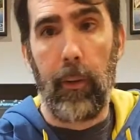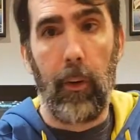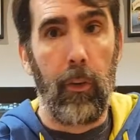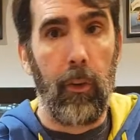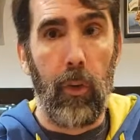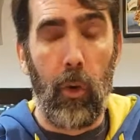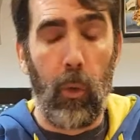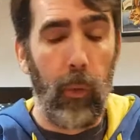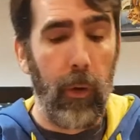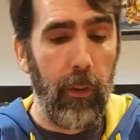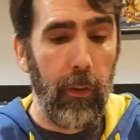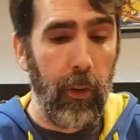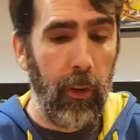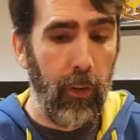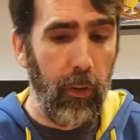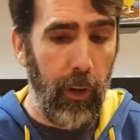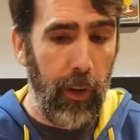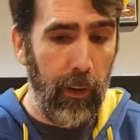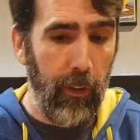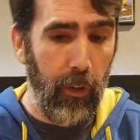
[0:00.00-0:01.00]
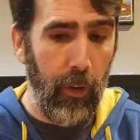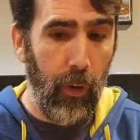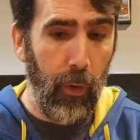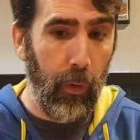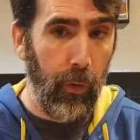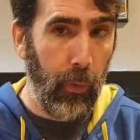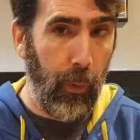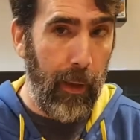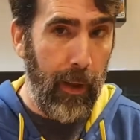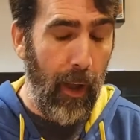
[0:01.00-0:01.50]
There's no reason to change
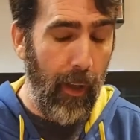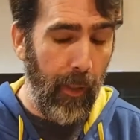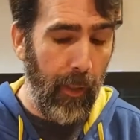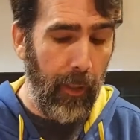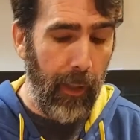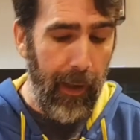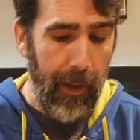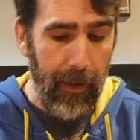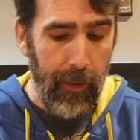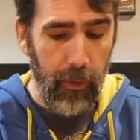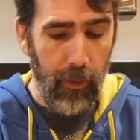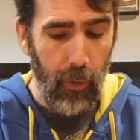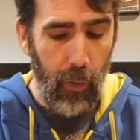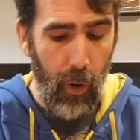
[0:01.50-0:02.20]
those. Right now, the lands